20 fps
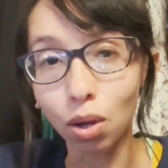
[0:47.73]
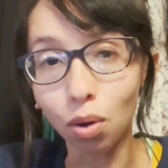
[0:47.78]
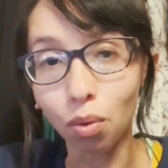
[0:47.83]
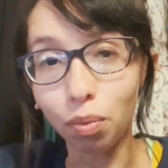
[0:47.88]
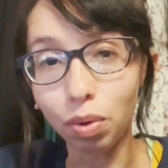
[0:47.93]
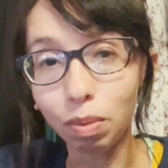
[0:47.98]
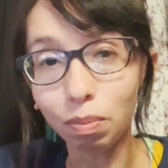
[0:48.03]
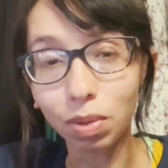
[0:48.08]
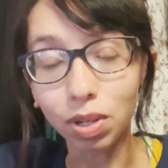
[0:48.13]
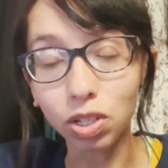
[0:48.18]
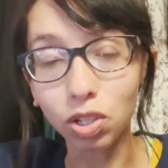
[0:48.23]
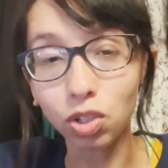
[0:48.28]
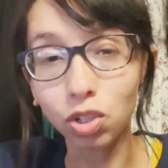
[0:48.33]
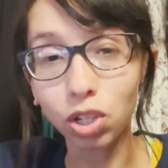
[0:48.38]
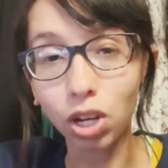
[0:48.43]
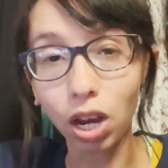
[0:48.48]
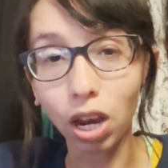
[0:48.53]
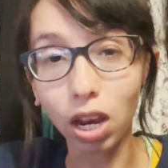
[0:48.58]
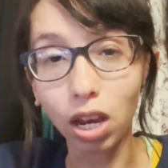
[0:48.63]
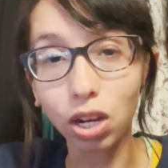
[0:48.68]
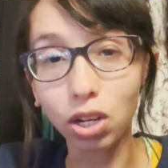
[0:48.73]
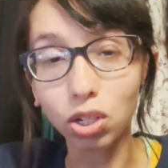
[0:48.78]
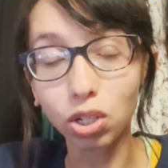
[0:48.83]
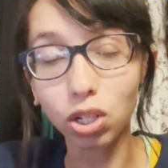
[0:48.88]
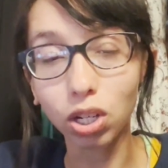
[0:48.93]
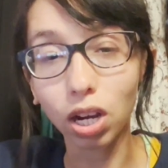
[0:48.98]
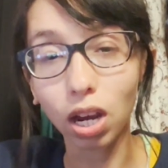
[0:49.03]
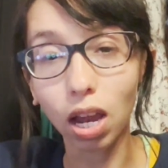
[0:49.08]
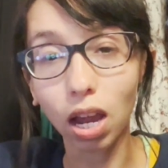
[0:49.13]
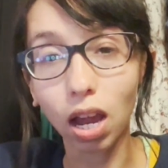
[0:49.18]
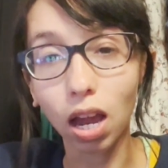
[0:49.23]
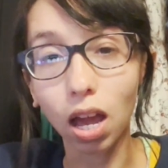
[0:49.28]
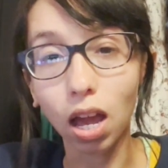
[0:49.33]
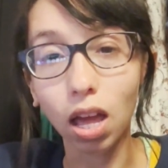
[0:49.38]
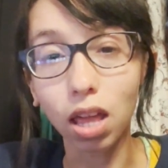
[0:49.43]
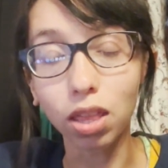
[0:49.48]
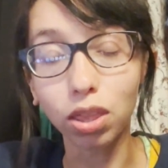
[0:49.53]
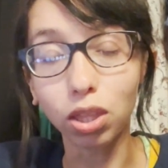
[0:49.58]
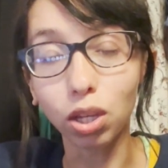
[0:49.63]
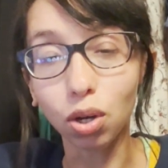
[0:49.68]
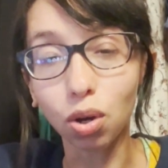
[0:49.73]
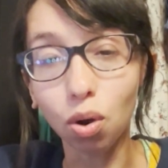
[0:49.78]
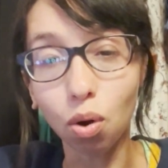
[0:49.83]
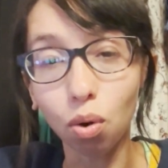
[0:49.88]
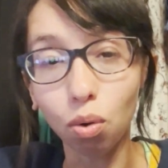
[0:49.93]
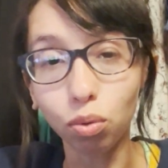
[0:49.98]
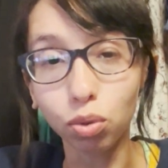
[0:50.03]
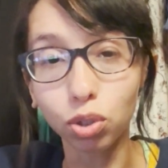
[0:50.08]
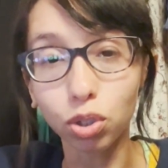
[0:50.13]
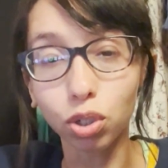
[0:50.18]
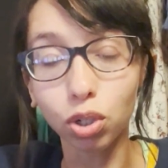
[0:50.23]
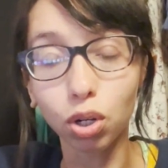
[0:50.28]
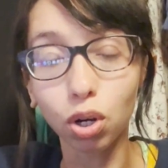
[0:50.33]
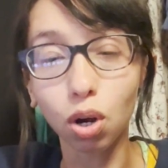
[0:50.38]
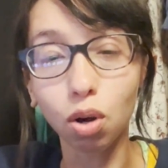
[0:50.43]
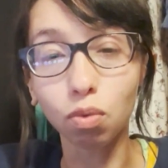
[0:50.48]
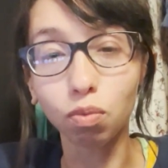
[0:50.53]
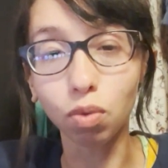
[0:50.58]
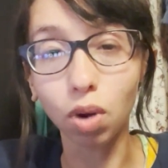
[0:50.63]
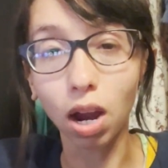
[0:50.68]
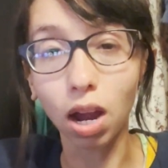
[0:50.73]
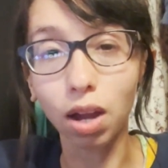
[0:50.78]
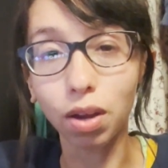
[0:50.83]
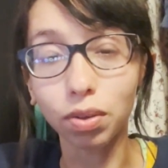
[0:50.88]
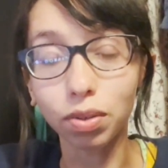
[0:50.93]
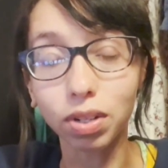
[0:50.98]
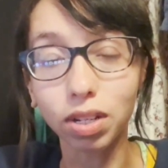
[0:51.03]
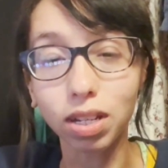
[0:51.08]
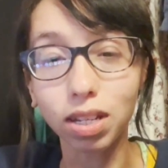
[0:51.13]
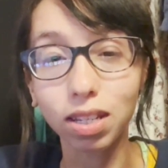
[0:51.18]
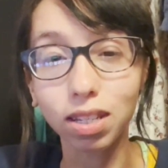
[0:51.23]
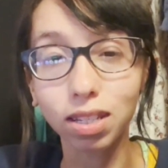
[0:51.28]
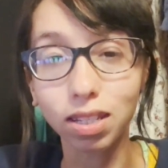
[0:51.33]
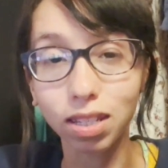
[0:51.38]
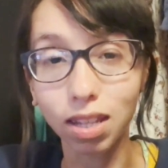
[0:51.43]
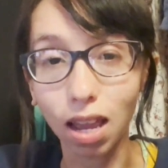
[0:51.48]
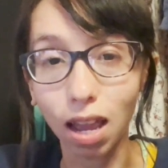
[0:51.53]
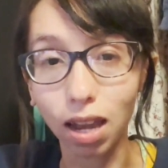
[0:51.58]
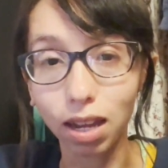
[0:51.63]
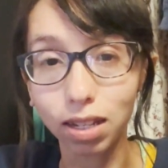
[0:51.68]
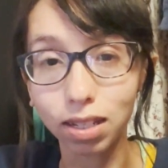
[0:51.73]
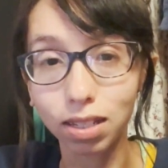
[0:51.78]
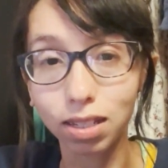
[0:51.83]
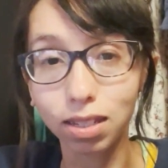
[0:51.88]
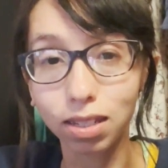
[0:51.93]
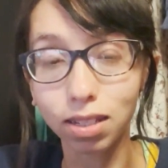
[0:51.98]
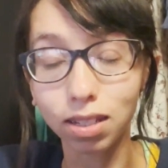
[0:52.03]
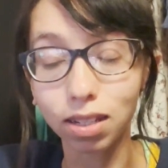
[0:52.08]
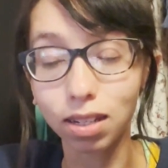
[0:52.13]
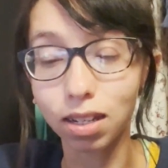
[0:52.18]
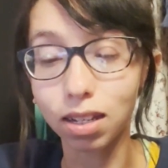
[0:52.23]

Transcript: we must change the culture around sex.